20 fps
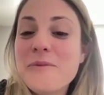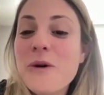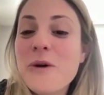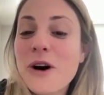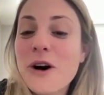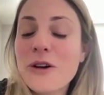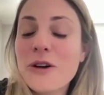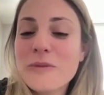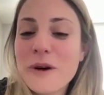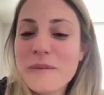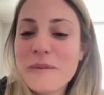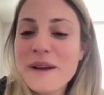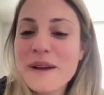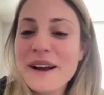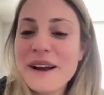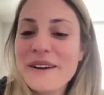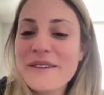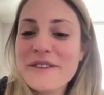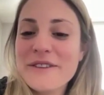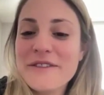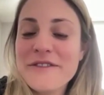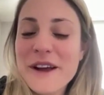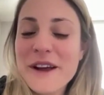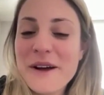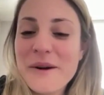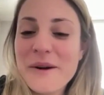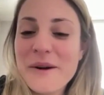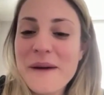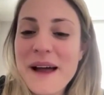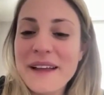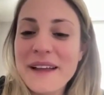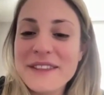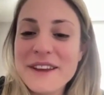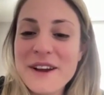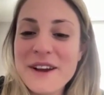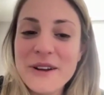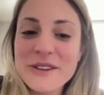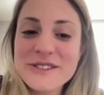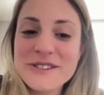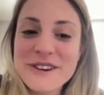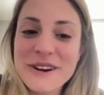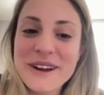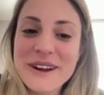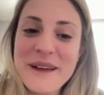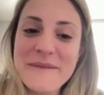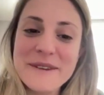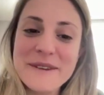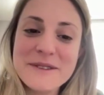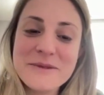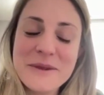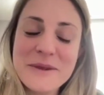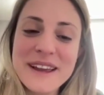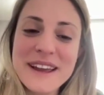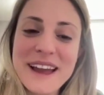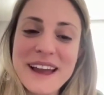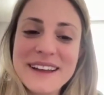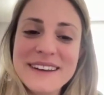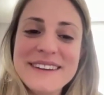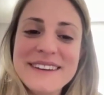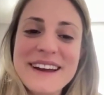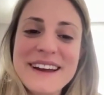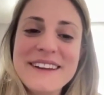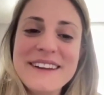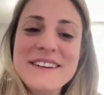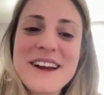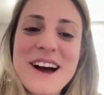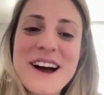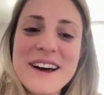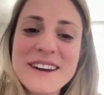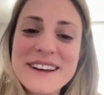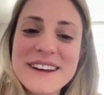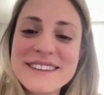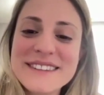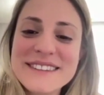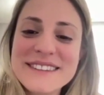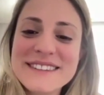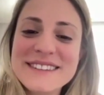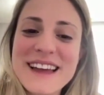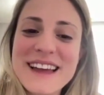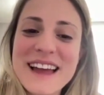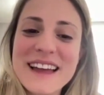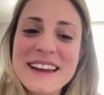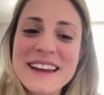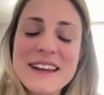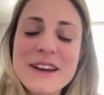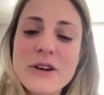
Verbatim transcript: world premiere of the film at the All-Star Game this weekend, and Giannis said, nice.